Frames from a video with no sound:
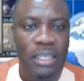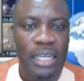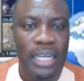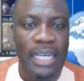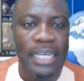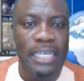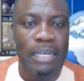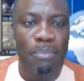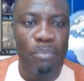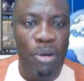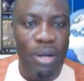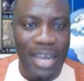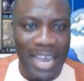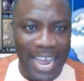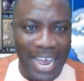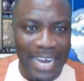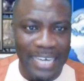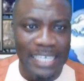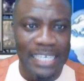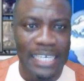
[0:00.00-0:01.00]
And they must
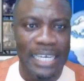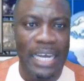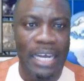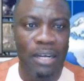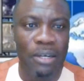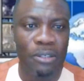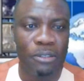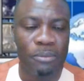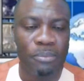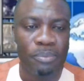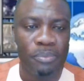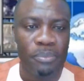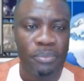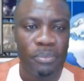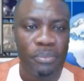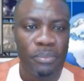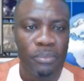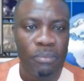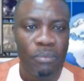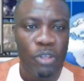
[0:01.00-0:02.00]
act now
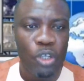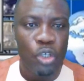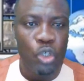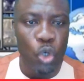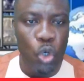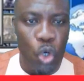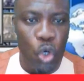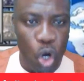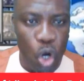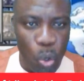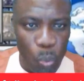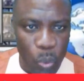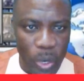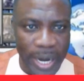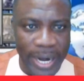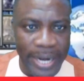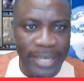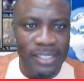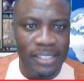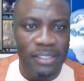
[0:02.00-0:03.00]
to
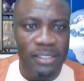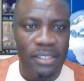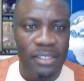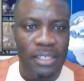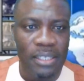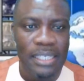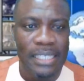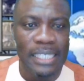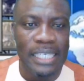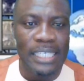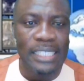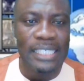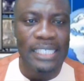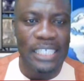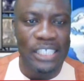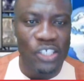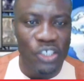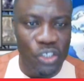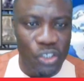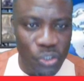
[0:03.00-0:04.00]
correct this
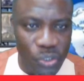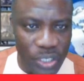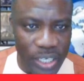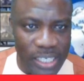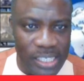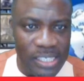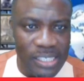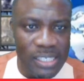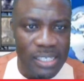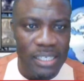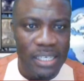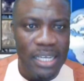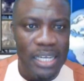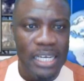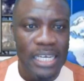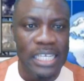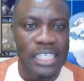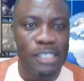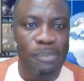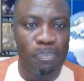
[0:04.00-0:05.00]
disgraced,
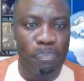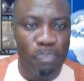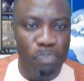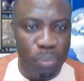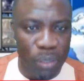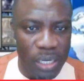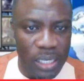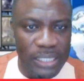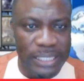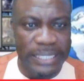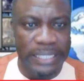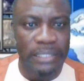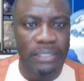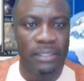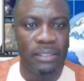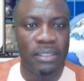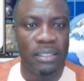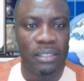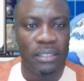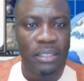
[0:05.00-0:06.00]
this
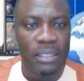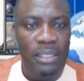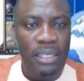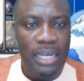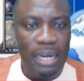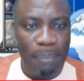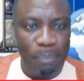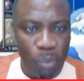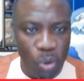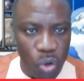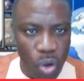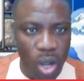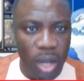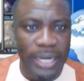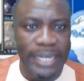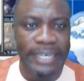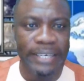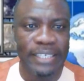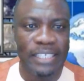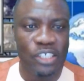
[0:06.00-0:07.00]
blundered. I'm
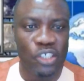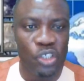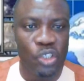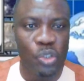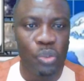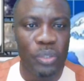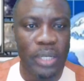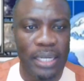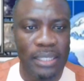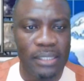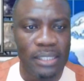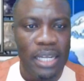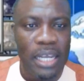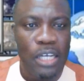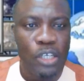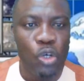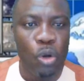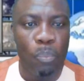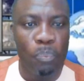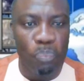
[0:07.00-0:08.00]
calling on the students
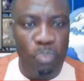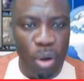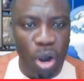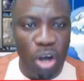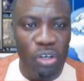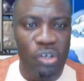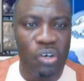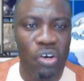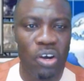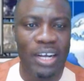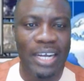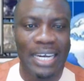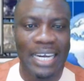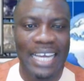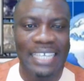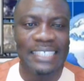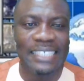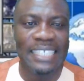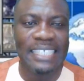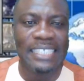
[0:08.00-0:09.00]
to boycott
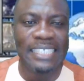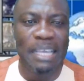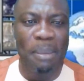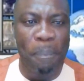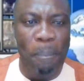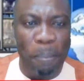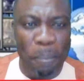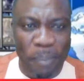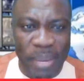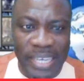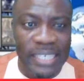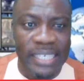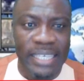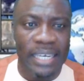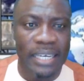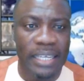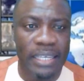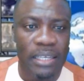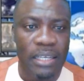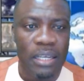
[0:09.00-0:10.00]
classes
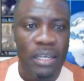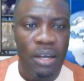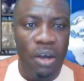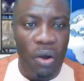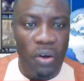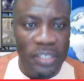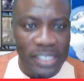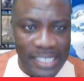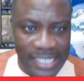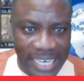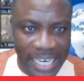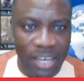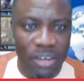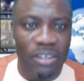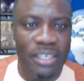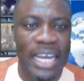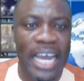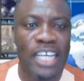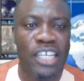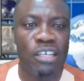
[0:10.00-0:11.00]
immediately until
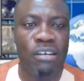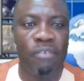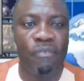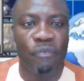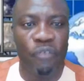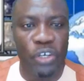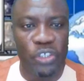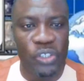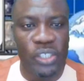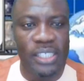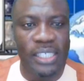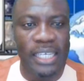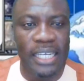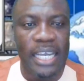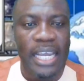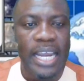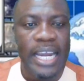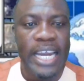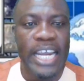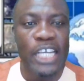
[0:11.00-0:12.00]
that university
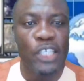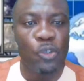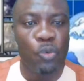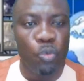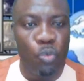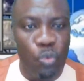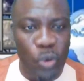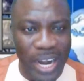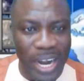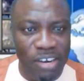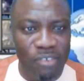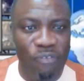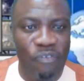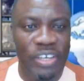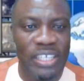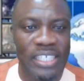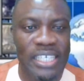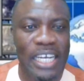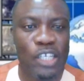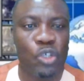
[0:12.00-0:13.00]
is
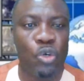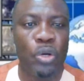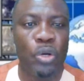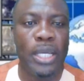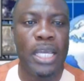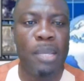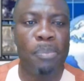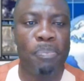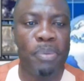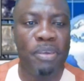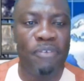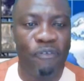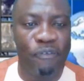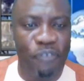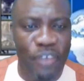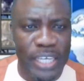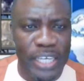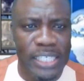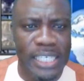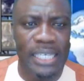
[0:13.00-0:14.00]
renovated to a
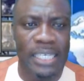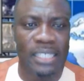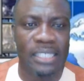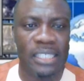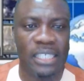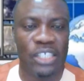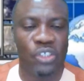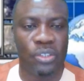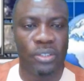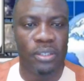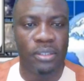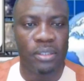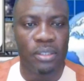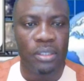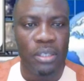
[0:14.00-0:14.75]
befitting condition.